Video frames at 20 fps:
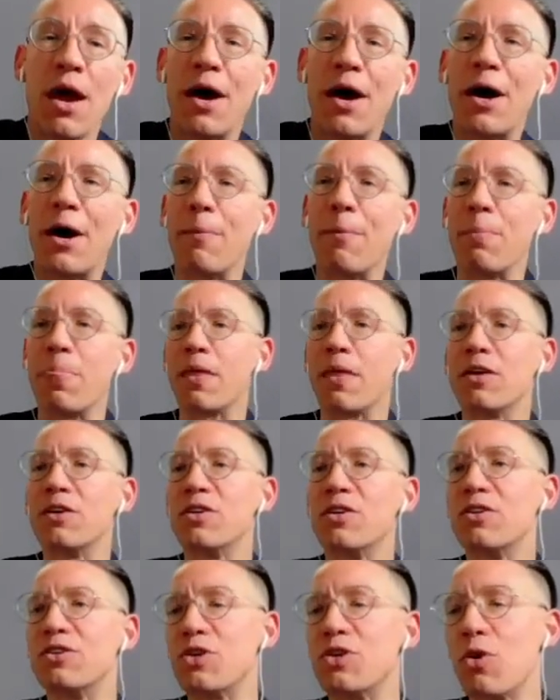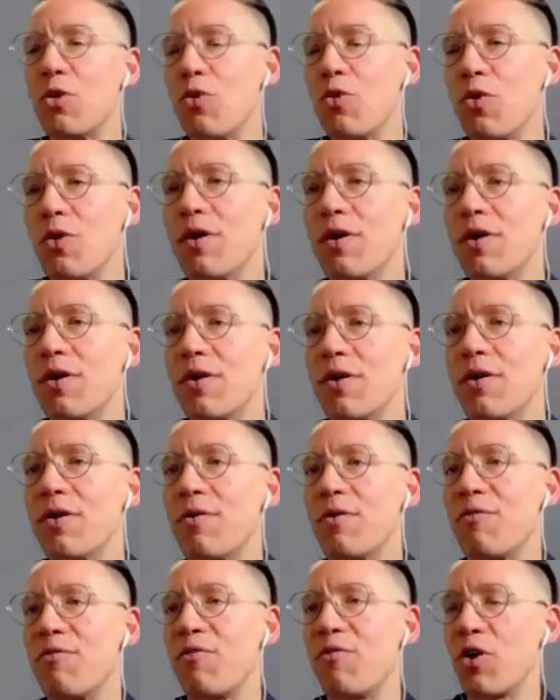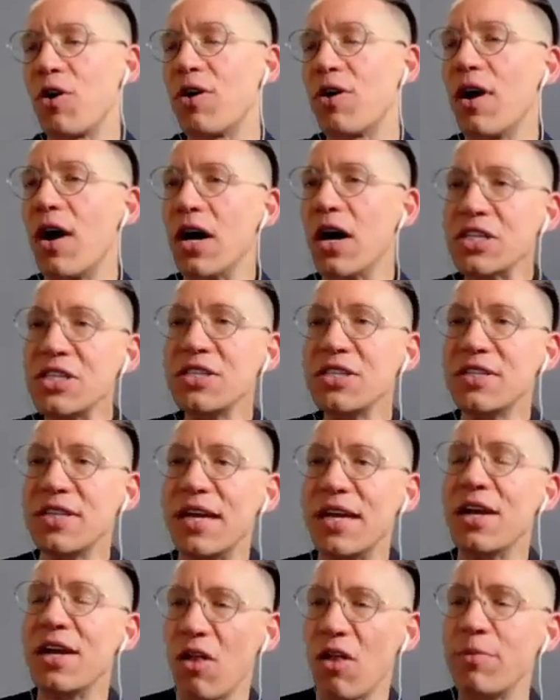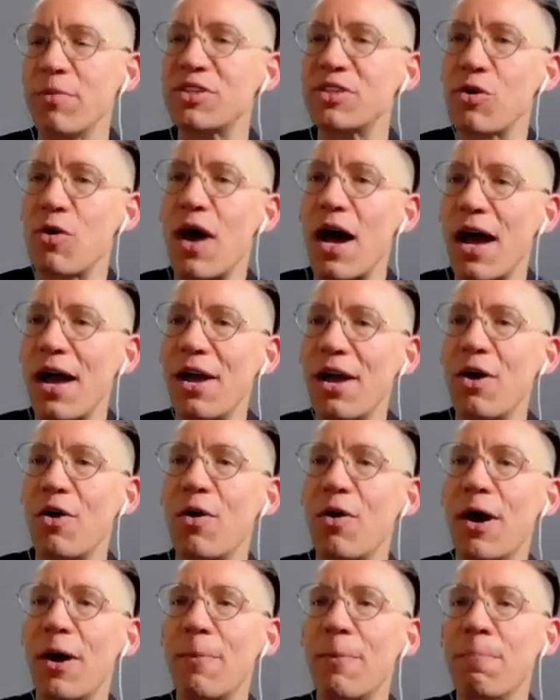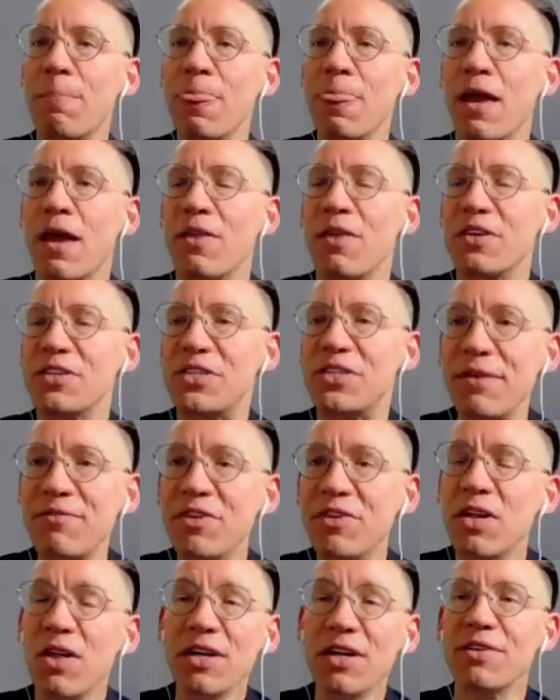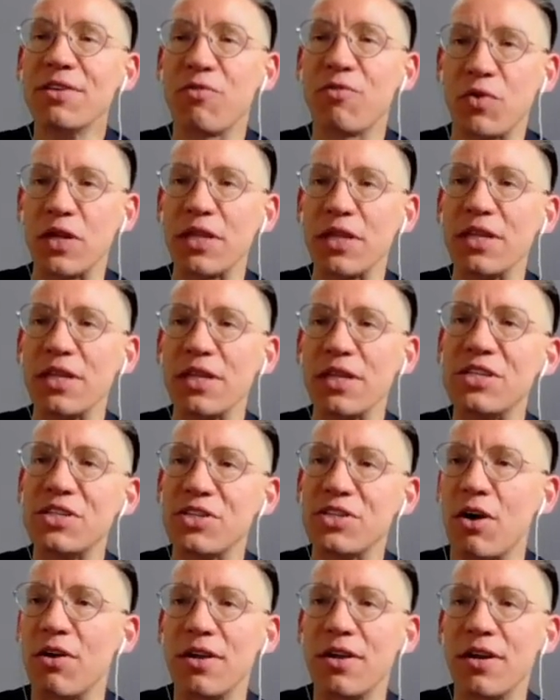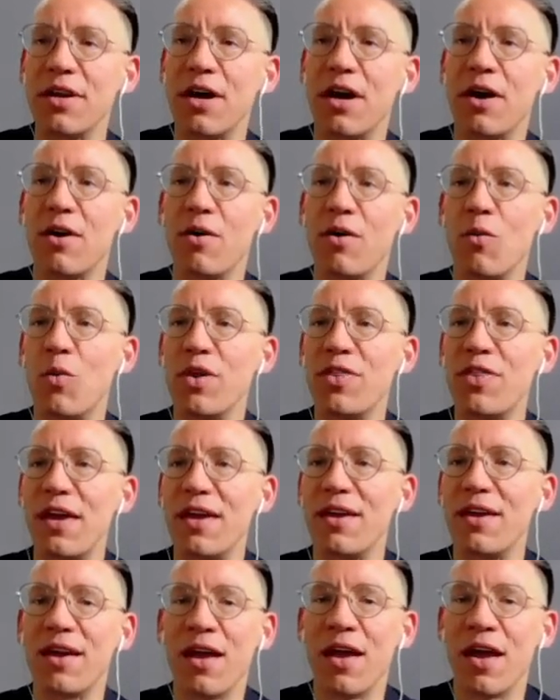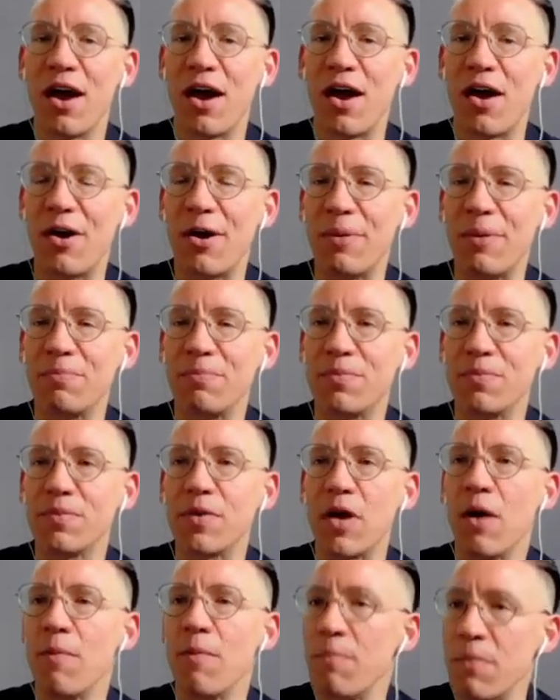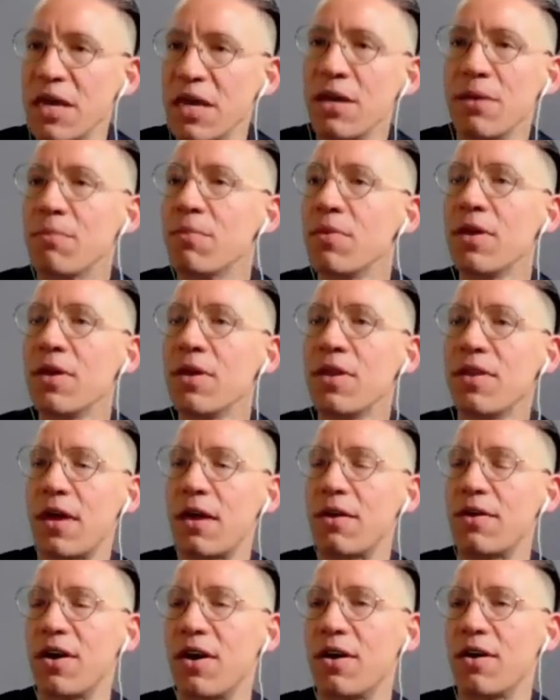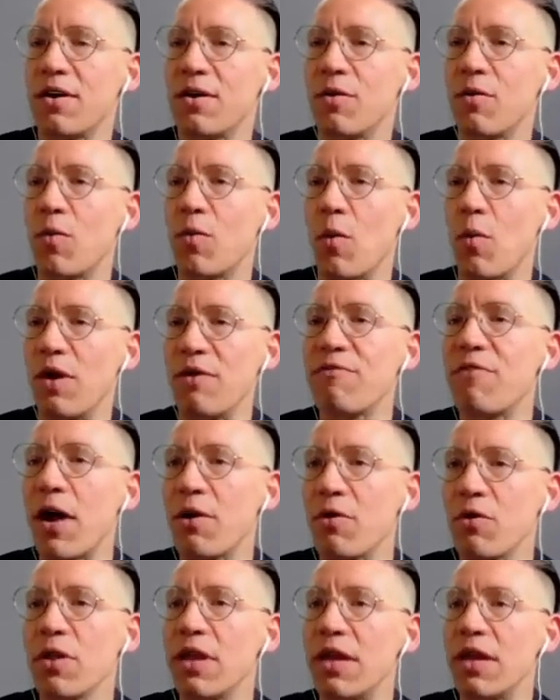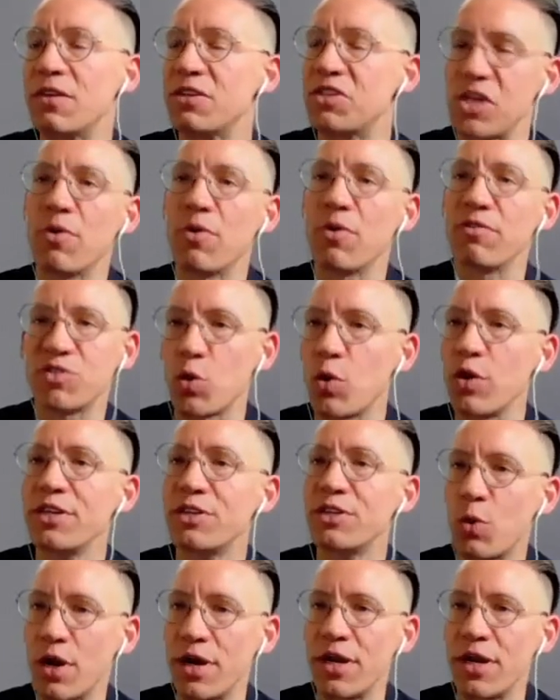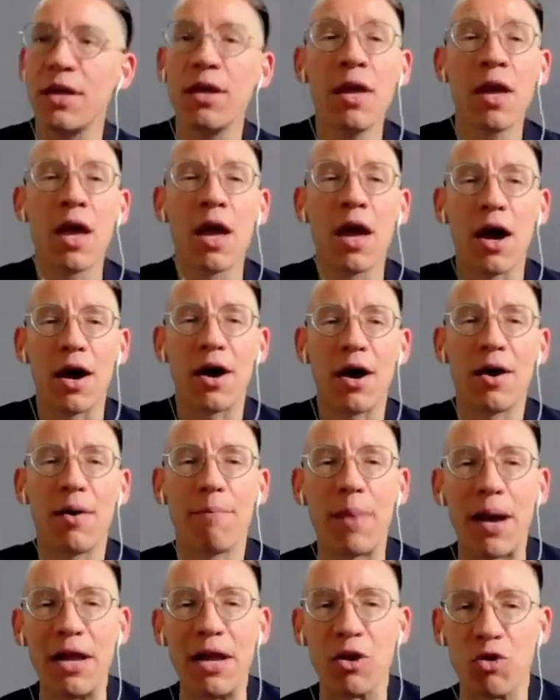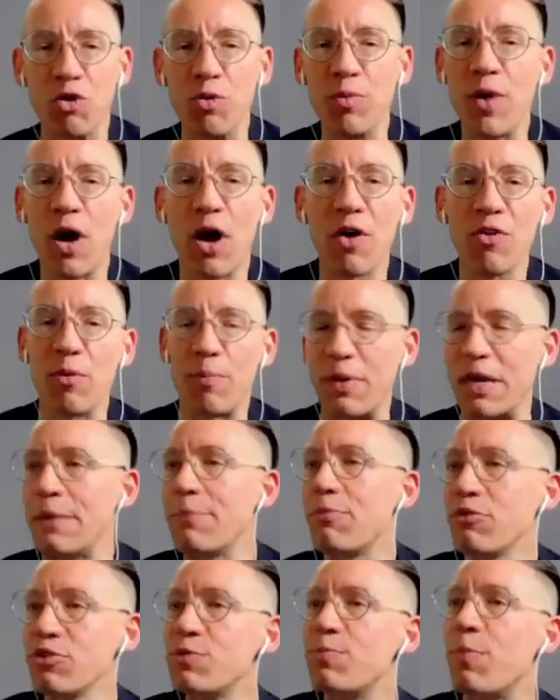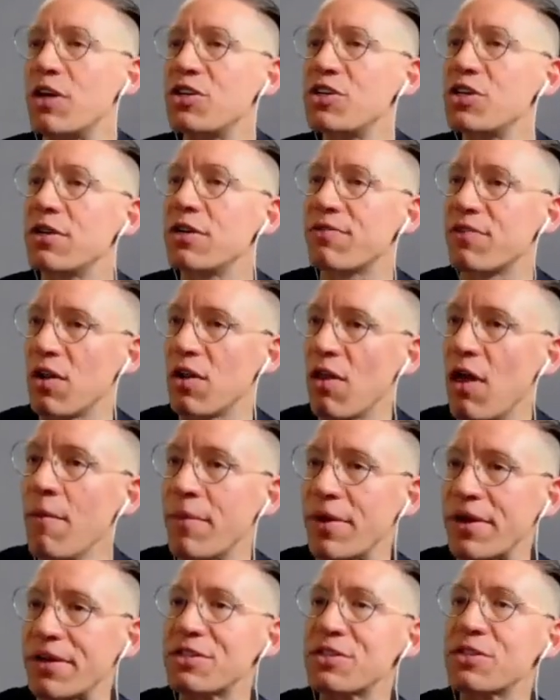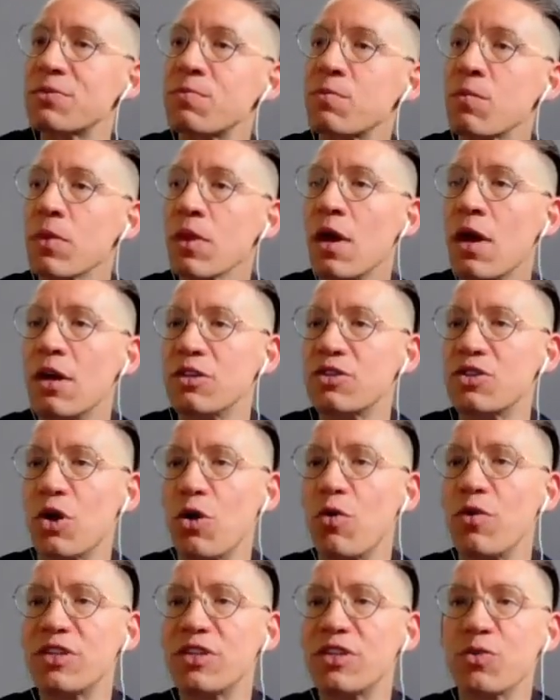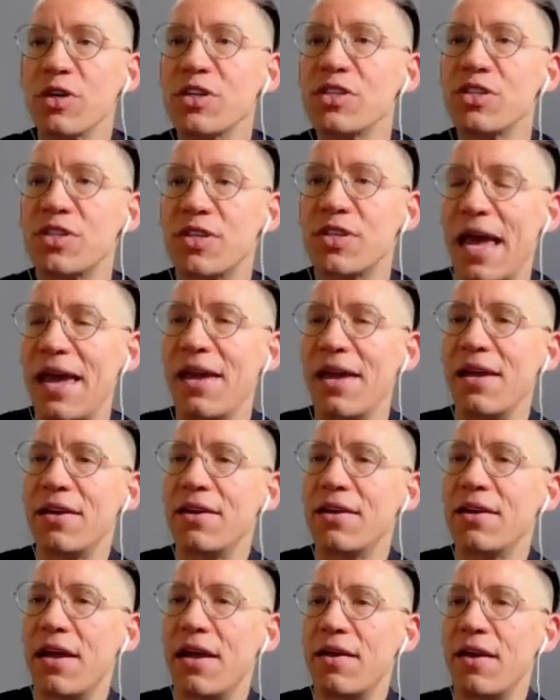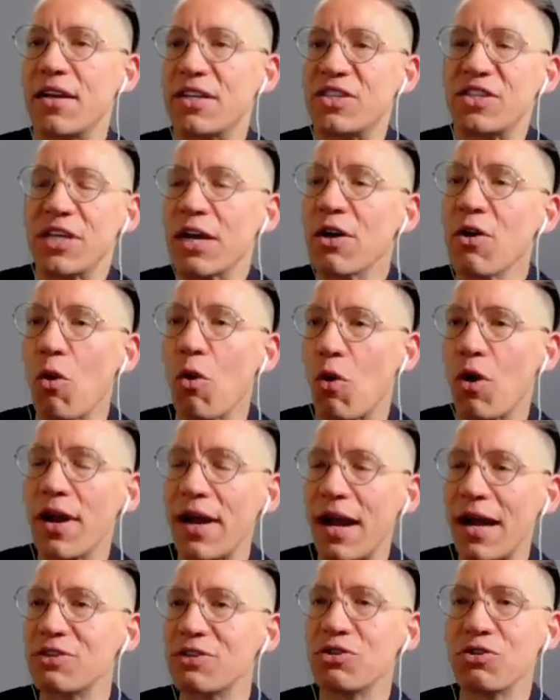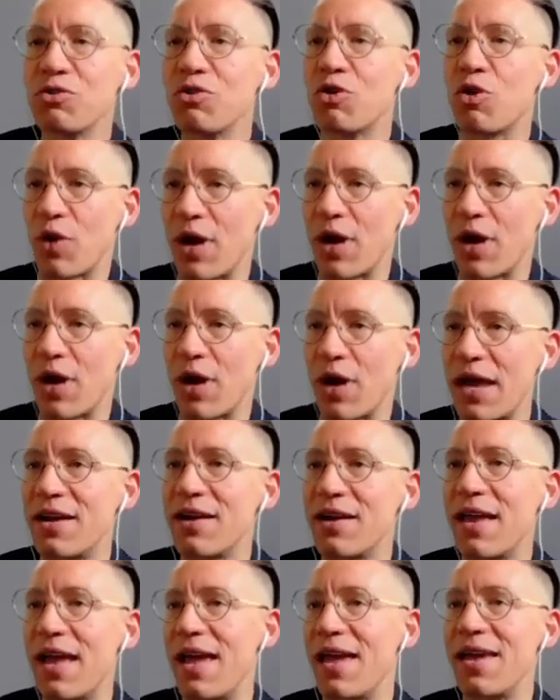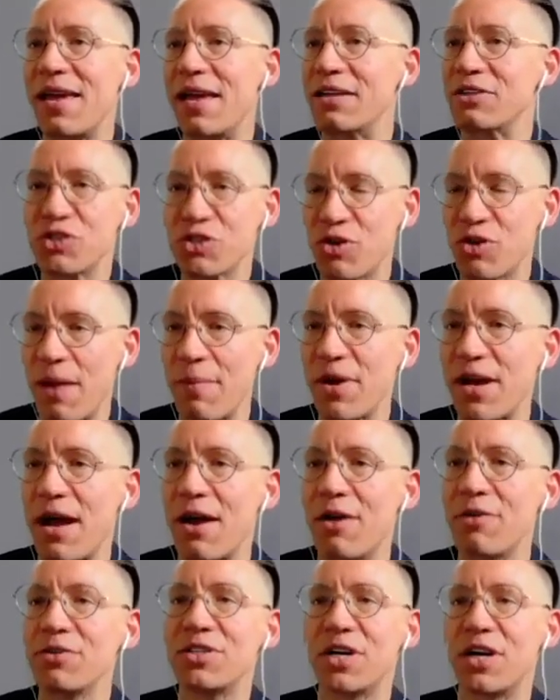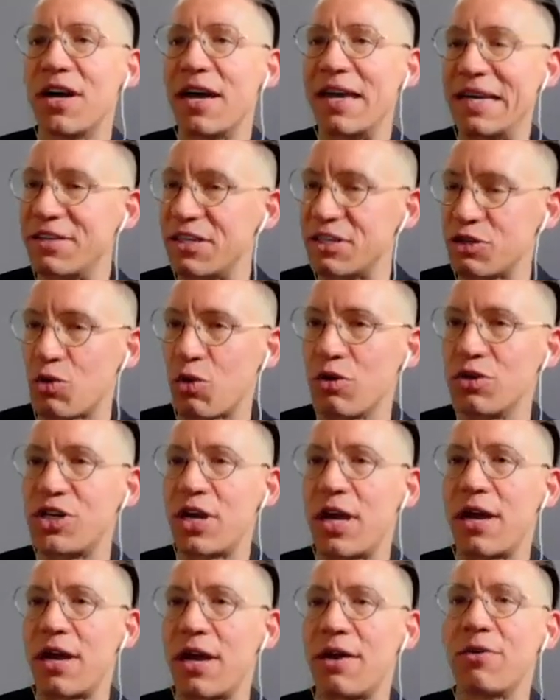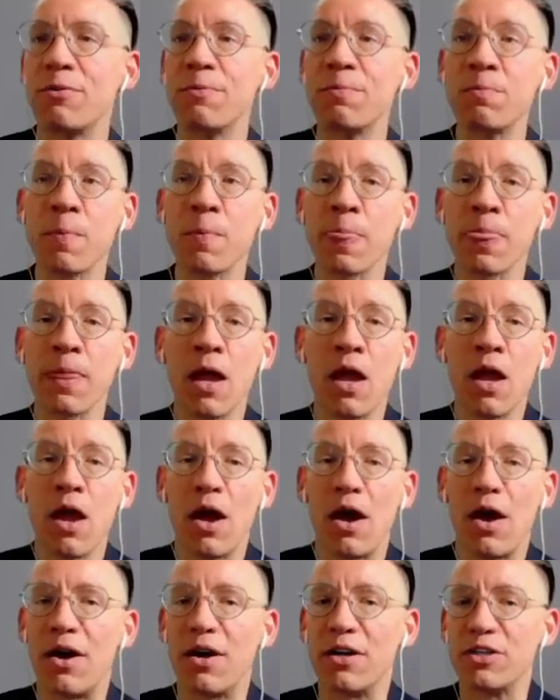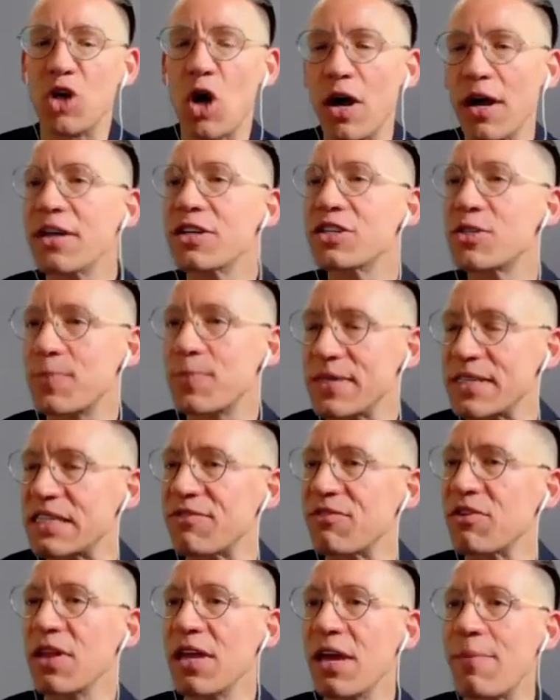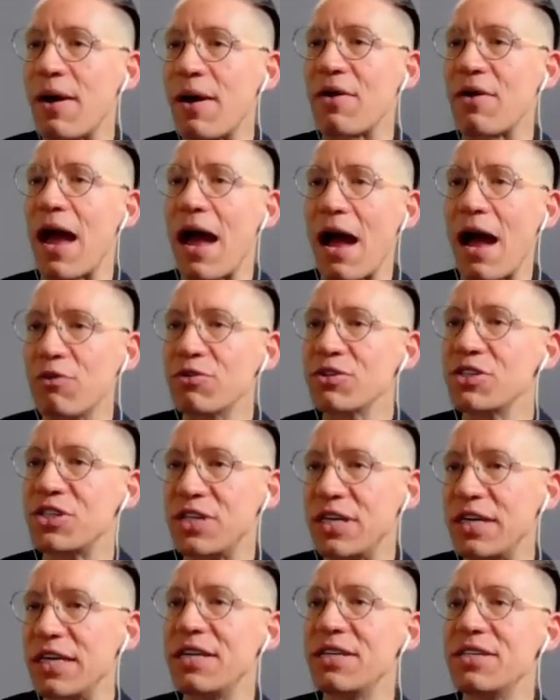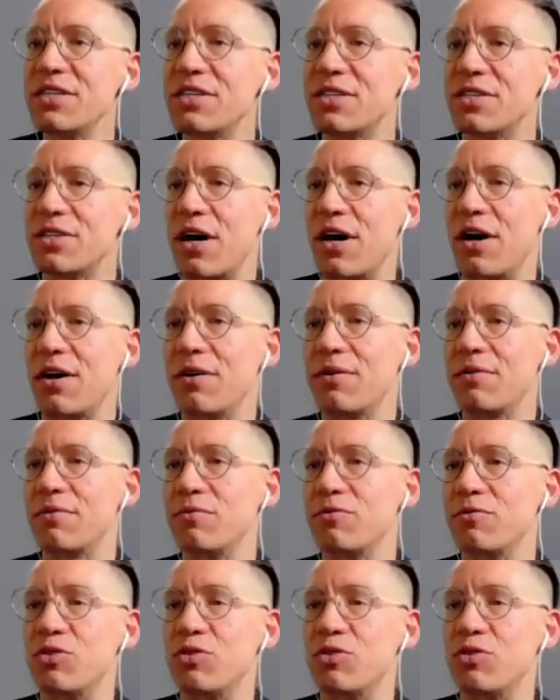Um, so, for us in Columbus, Ohio, the safety collective really started uh, with a um, a meme that uh, went viral in the summer of 2020 uh, by a group called the People's Budget of Columbus. So this was a a single organizer who created a Instagram account uh, and a Discord channel, uh, talking specifically about how cities uh,